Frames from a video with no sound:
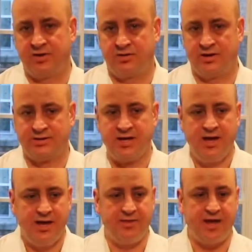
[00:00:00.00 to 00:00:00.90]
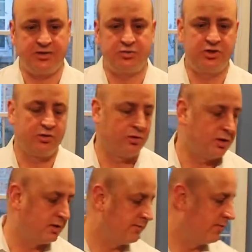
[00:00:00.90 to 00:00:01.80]
degrees. And that's what you're
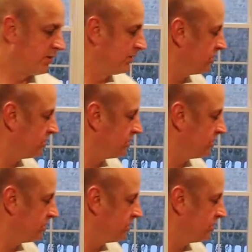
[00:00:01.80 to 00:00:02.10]
looking for